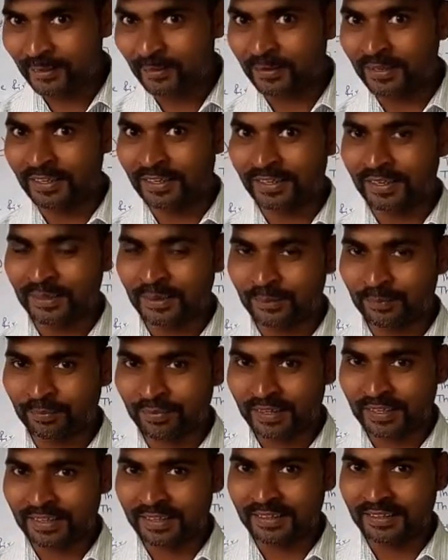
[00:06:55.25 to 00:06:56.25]
our
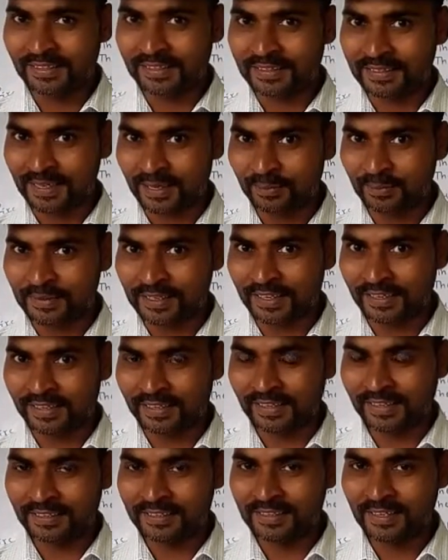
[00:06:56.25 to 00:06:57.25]
the same
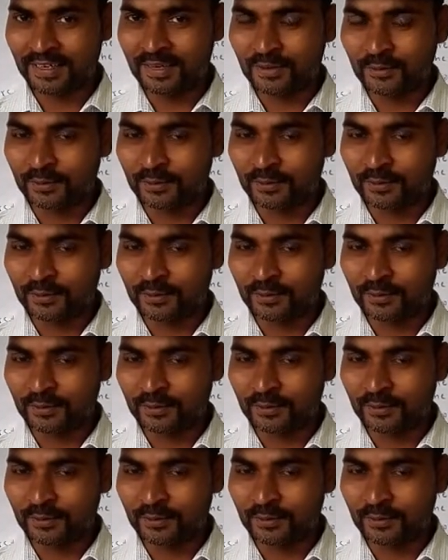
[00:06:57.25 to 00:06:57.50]
sentence,